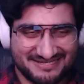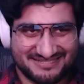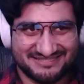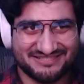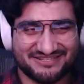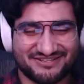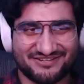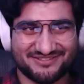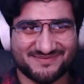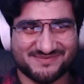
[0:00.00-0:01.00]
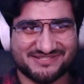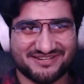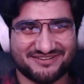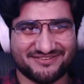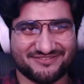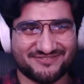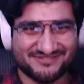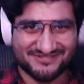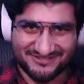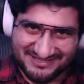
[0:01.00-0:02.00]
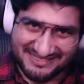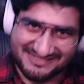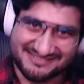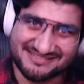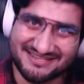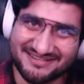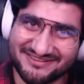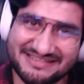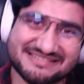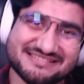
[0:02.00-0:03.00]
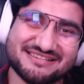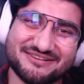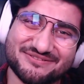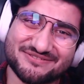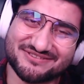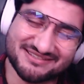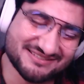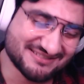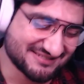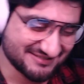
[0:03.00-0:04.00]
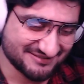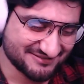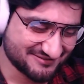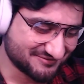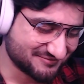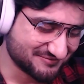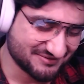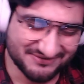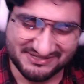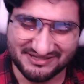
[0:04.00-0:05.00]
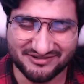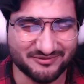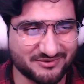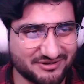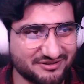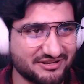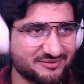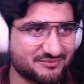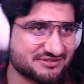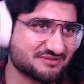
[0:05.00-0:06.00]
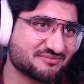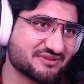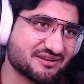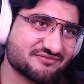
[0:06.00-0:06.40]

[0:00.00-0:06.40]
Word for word: She called him Star-Lord, so that's his alias now, or his uh, what was it, criminal name or something? I